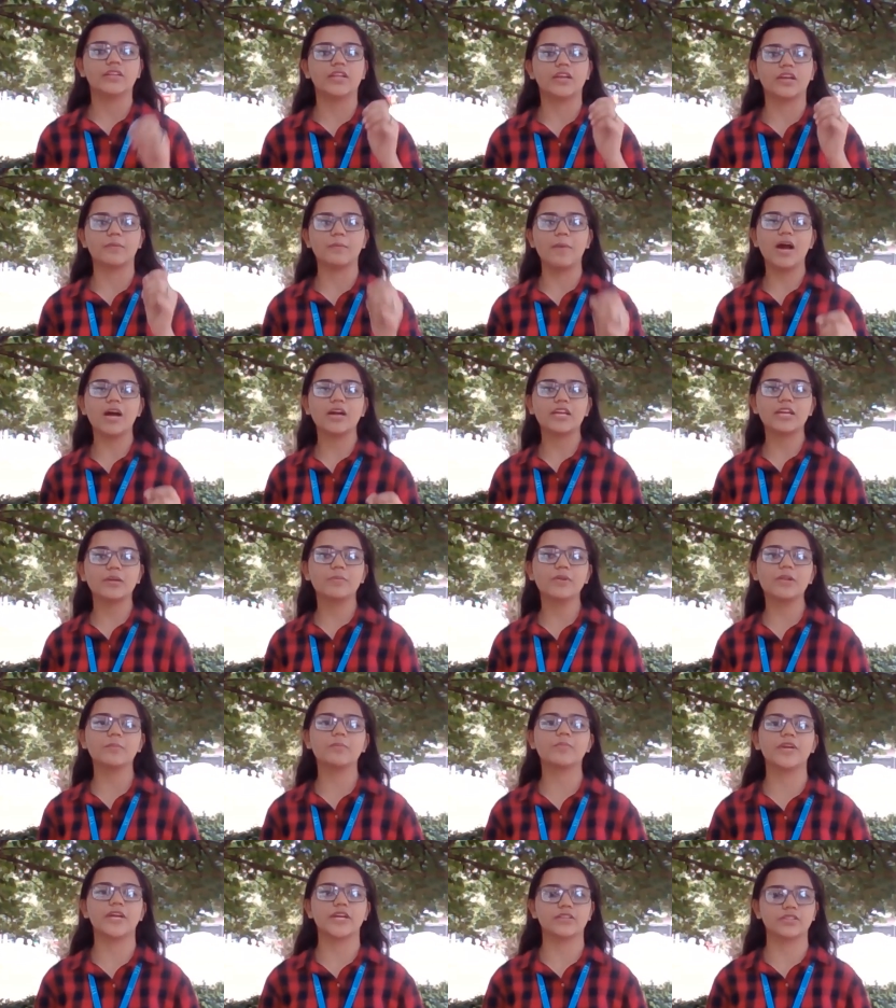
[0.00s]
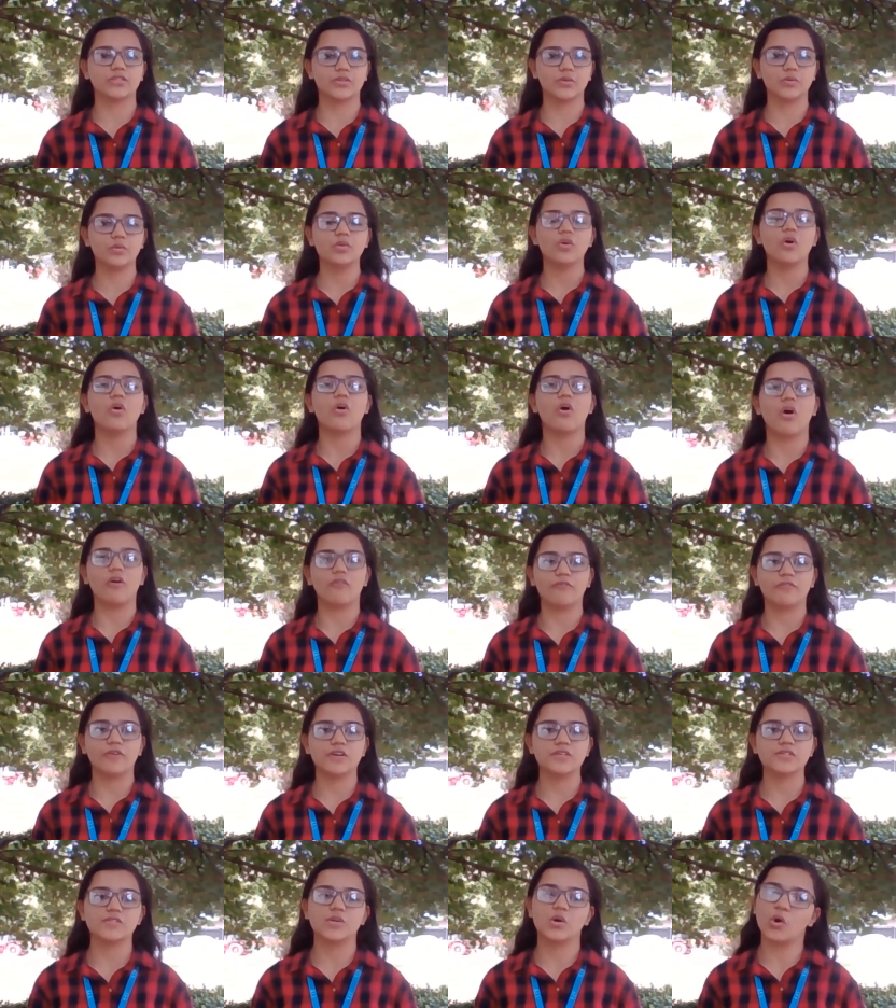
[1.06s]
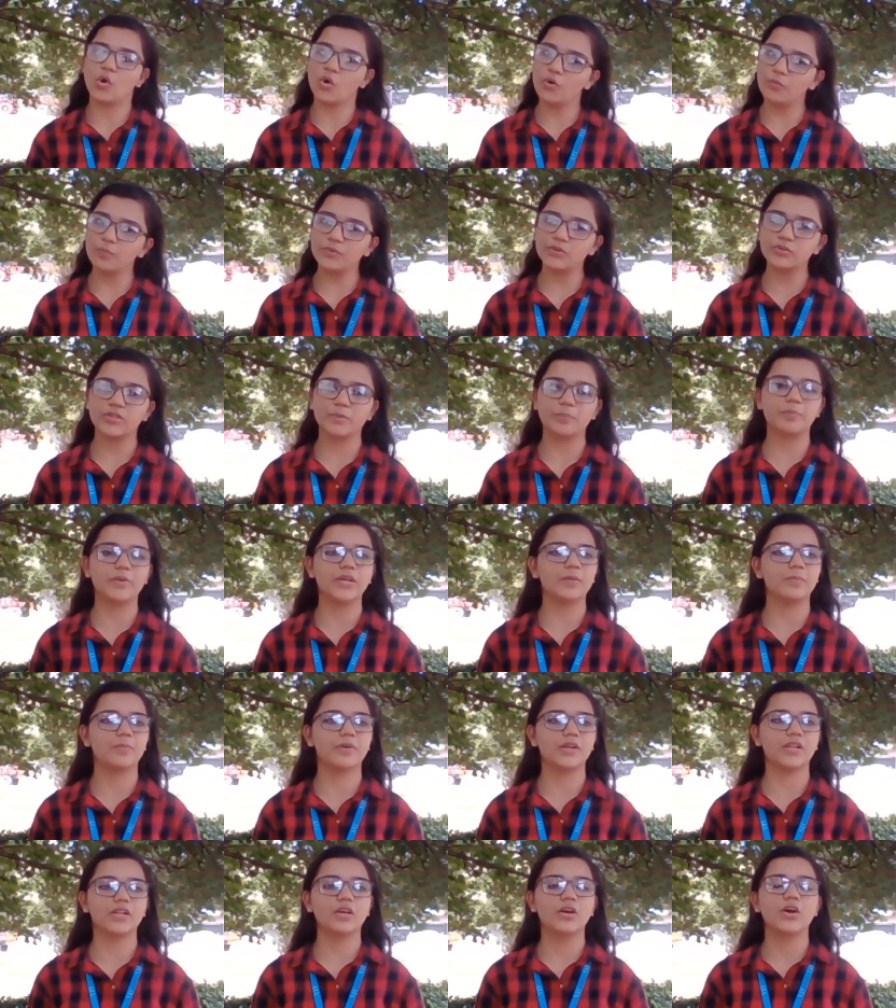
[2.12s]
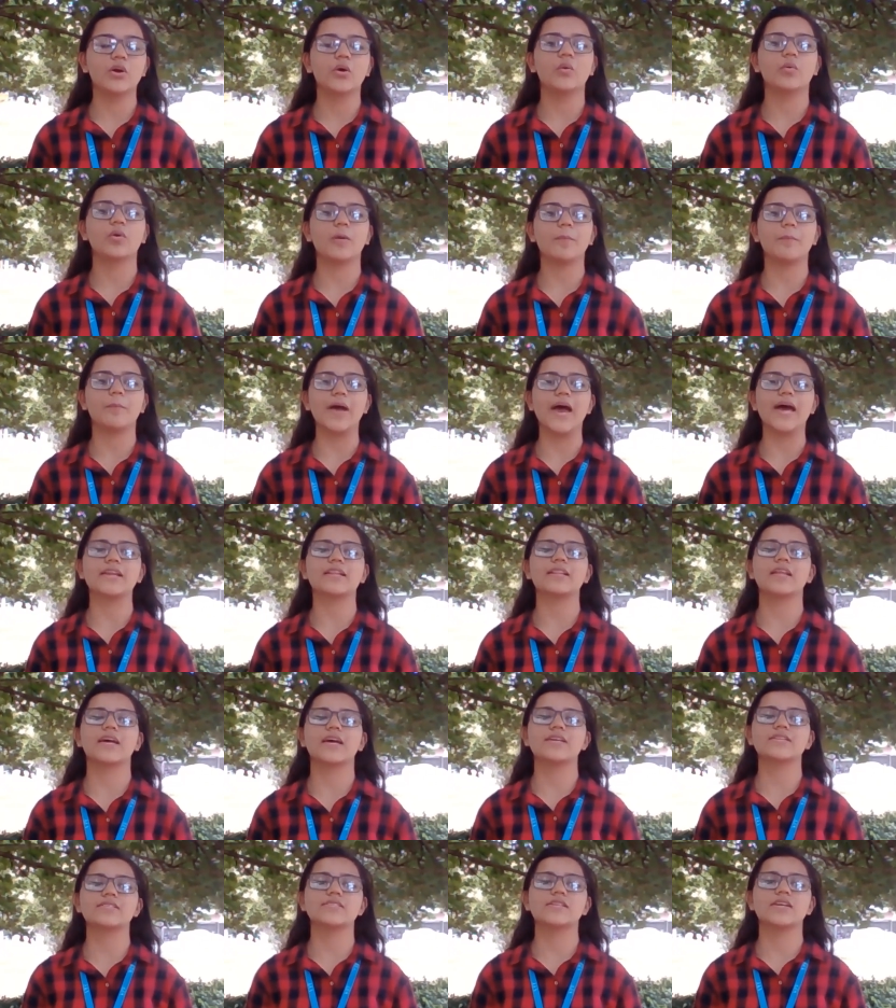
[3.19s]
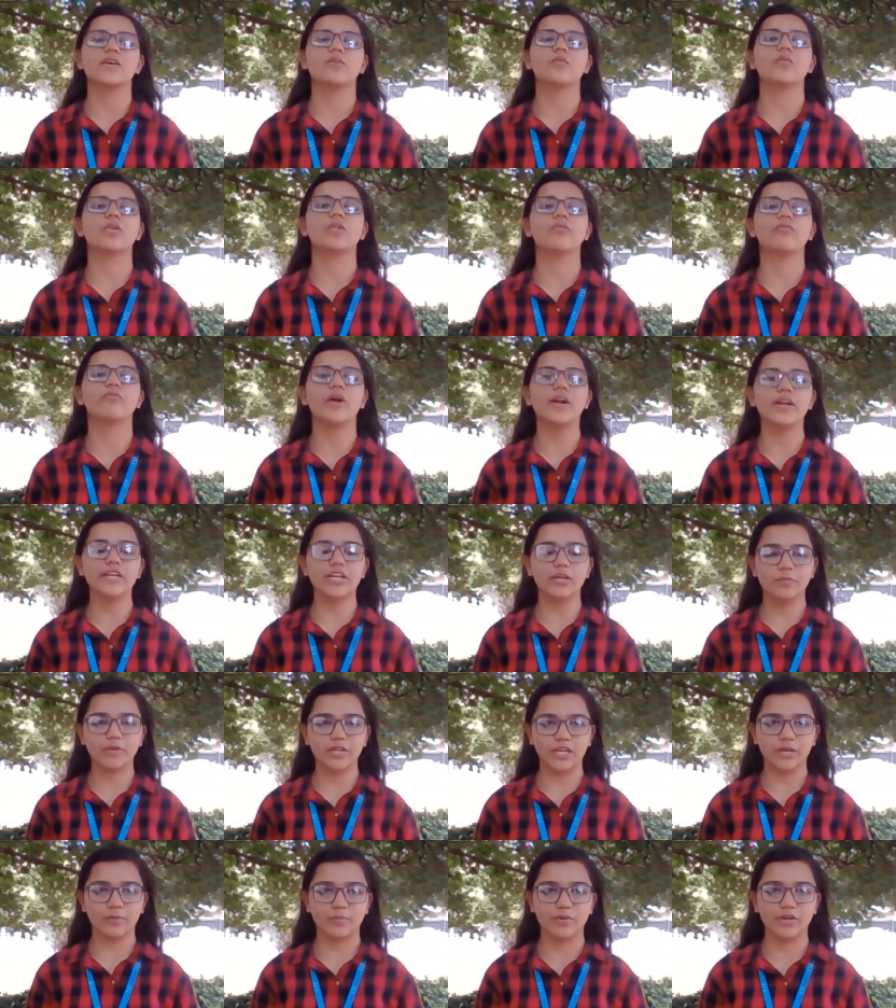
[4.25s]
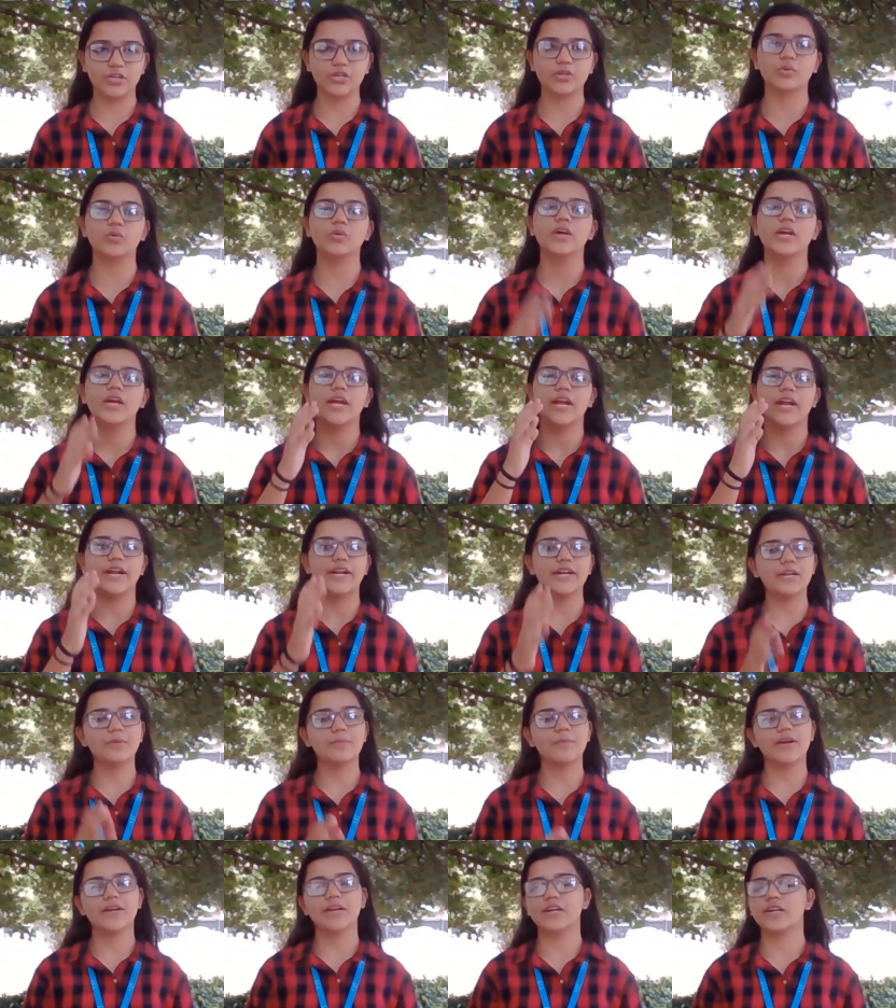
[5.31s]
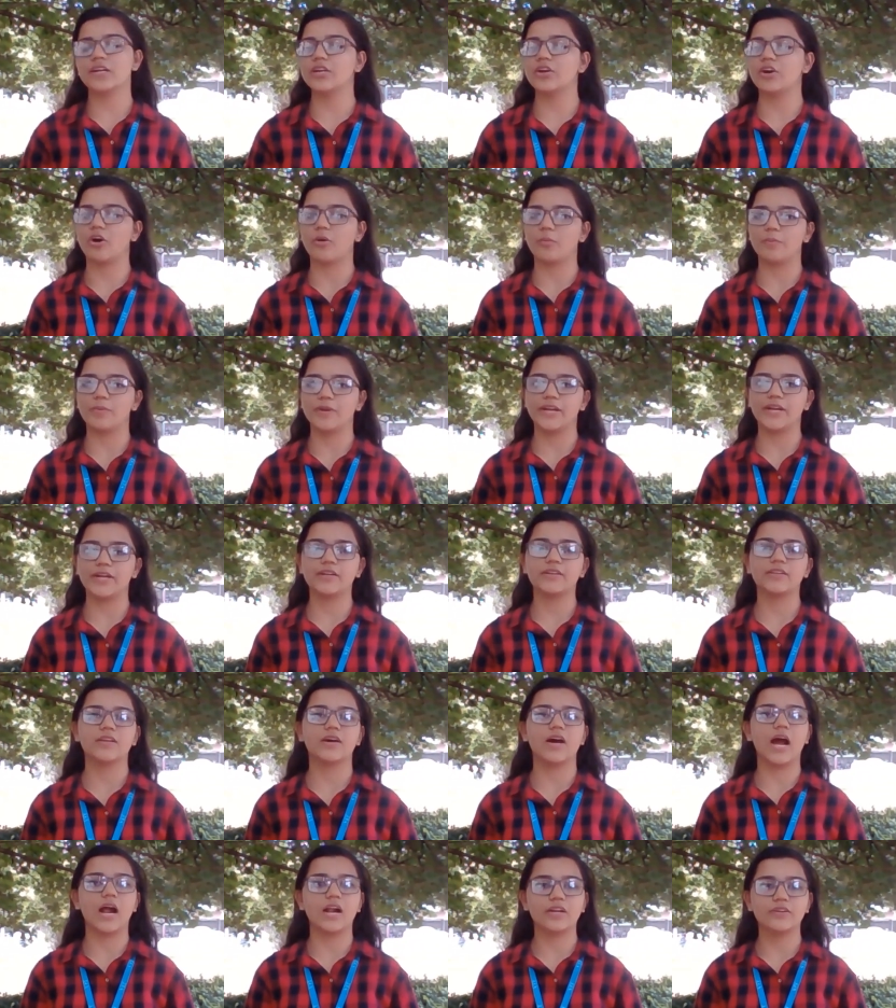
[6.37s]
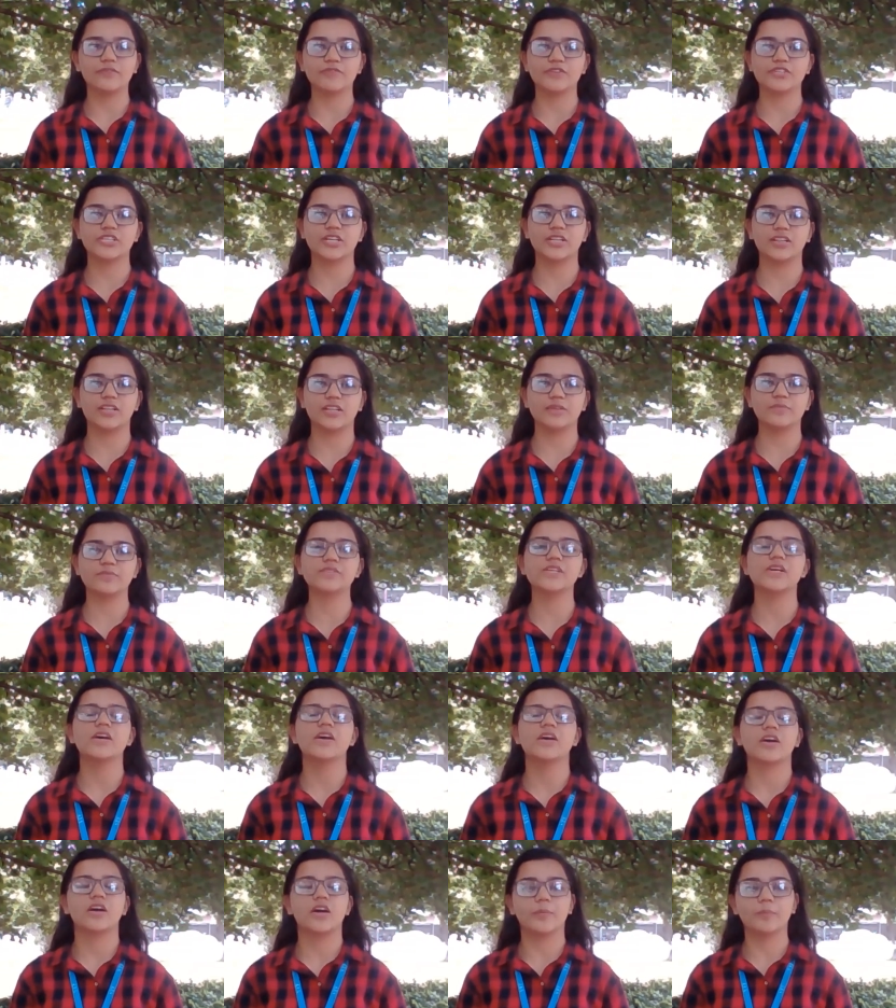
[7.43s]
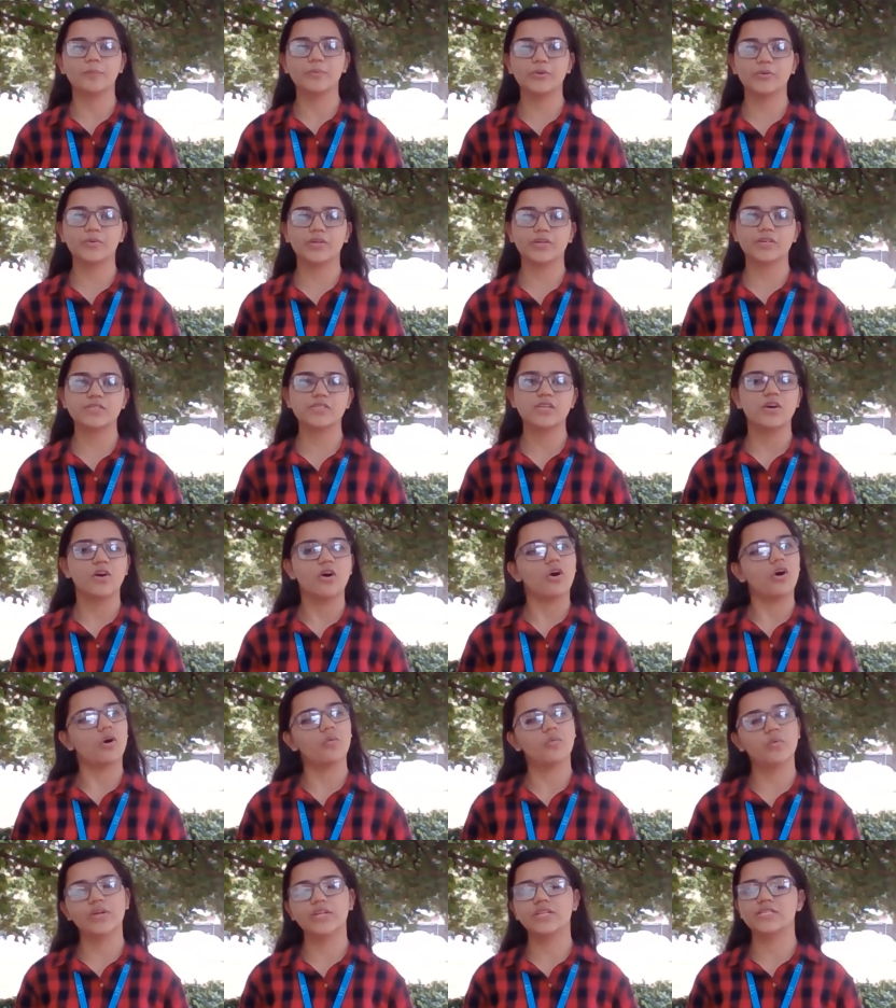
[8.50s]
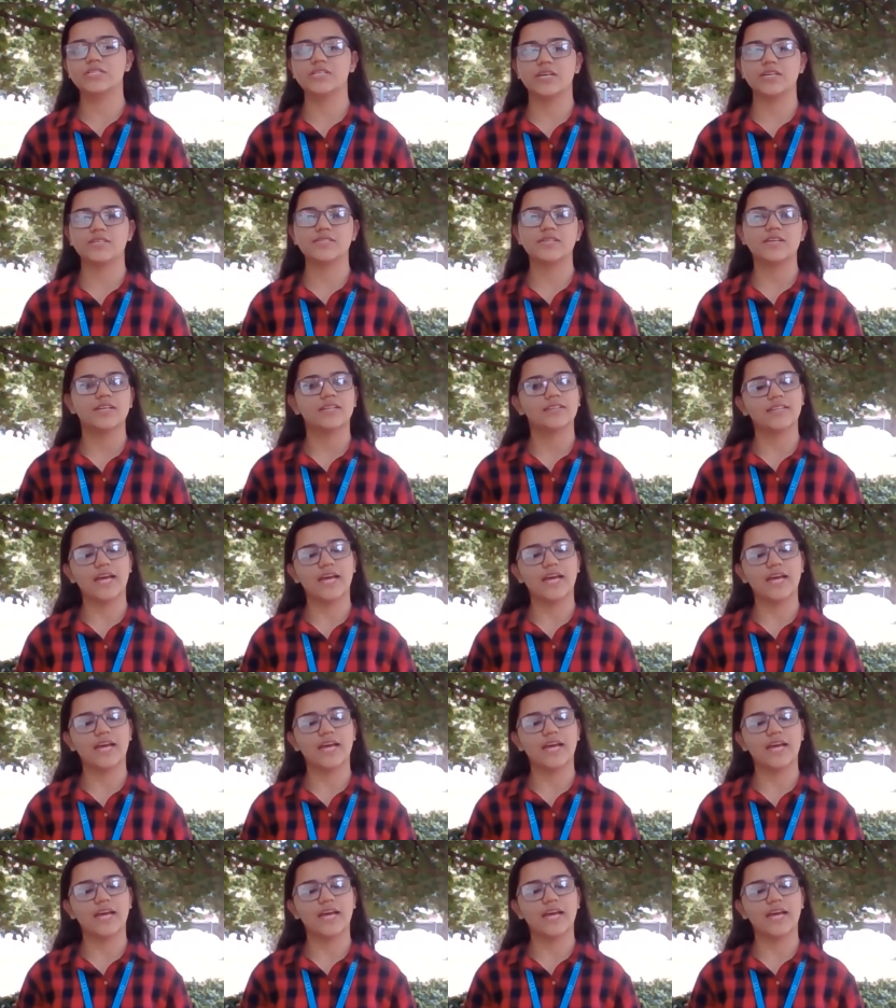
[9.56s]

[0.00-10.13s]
The remarkable breakthrough offers hope to the people who are paralyzed will one day be able to independently operate the artificial limbs, computers or wheelchairs.